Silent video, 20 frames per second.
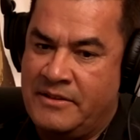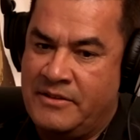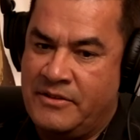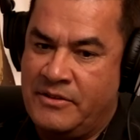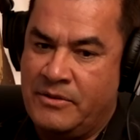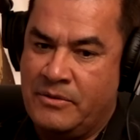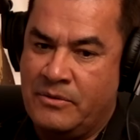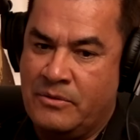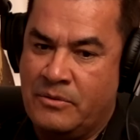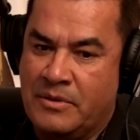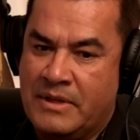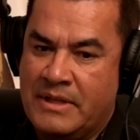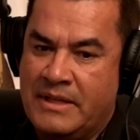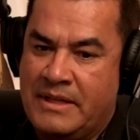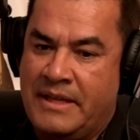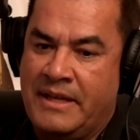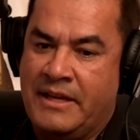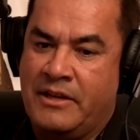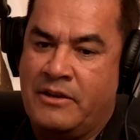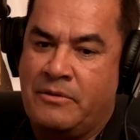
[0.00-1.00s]
to
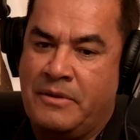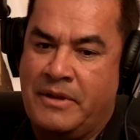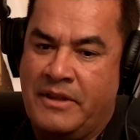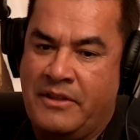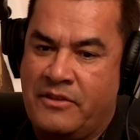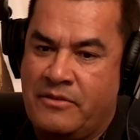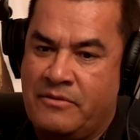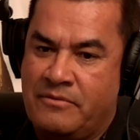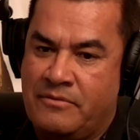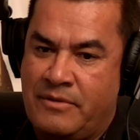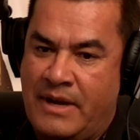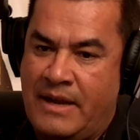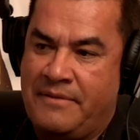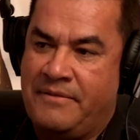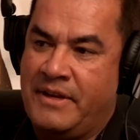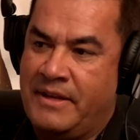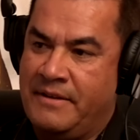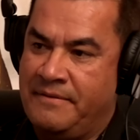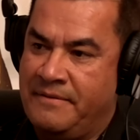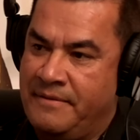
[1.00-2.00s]
increase
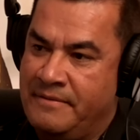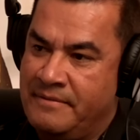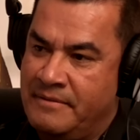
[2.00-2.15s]
traffic e-